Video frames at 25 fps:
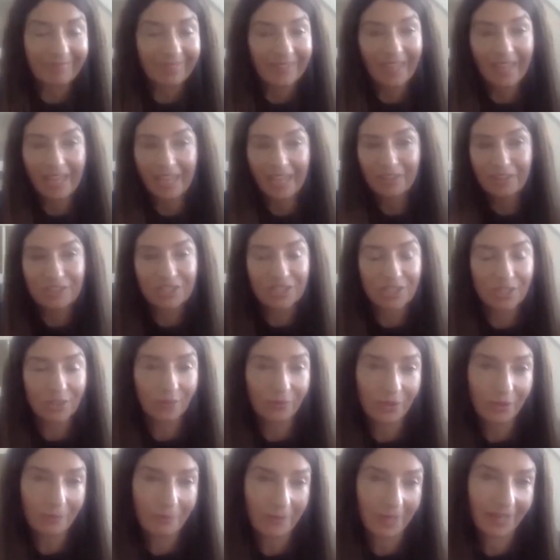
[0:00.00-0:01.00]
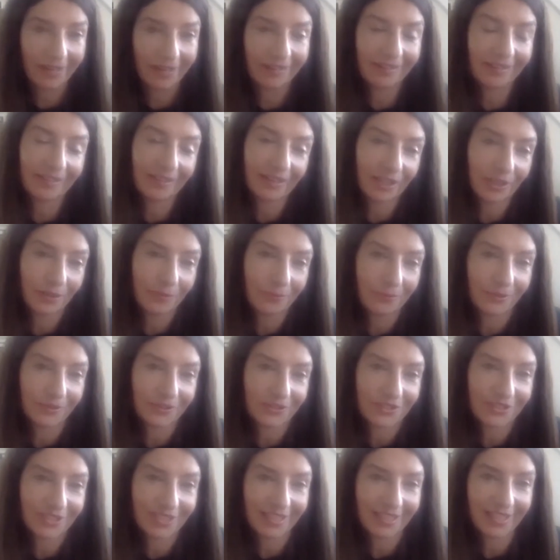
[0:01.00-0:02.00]
how to tell your partner that you want
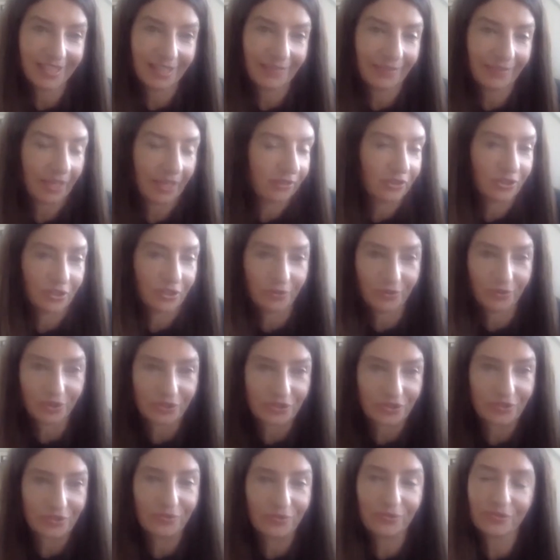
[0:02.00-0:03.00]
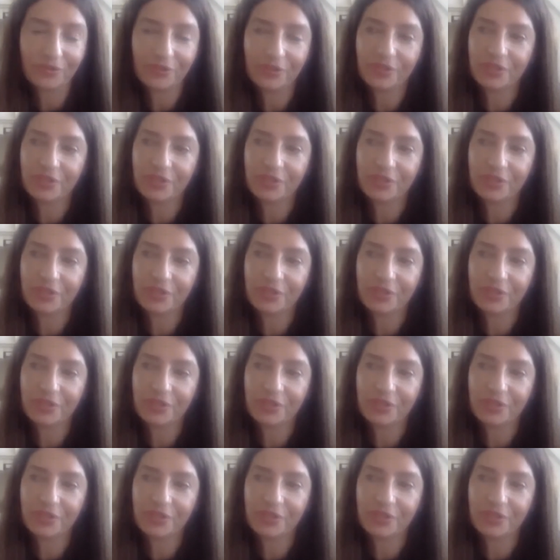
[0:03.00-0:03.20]
to leave, how to tell your children.